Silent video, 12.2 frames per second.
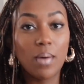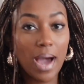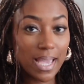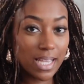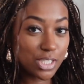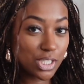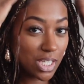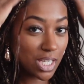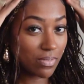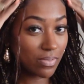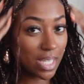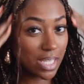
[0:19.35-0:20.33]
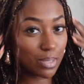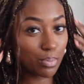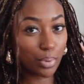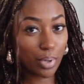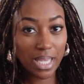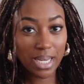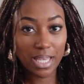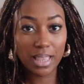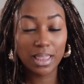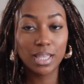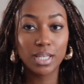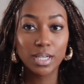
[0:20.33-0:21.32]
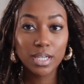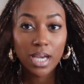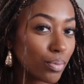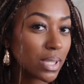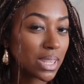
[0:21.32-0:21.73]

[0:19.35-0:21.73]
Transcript: I achieved this braided look.